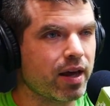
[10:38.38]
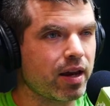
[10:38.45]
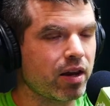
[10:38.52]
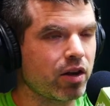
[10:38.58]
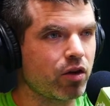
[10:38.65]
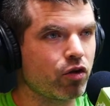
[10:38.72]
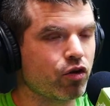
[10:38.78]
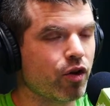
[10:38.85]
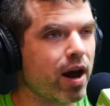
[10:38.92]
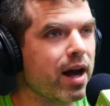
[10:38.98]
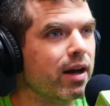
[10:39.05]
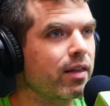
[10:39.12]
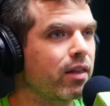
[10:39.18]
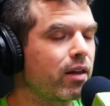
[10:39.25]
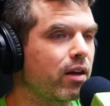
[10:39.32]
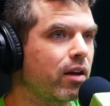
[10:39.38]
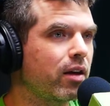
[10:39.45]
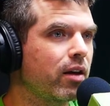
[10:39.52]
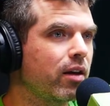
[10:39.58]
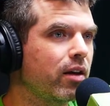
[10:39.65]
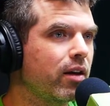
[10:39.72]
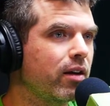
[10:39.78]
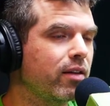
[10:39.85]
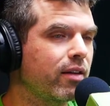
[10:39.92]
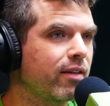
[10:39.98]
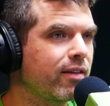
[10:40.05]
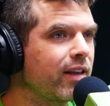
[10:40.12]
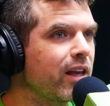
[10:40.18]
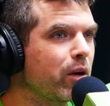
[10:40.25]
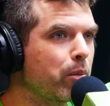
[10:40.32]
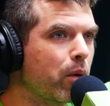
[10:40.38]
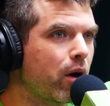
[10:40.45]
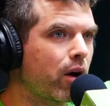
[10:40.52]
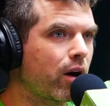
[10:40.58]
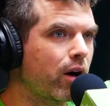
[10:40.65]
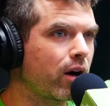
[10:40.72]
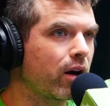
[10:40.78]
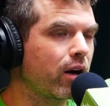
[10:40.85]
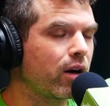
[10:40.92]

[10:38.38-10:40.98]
you drag the seek bar,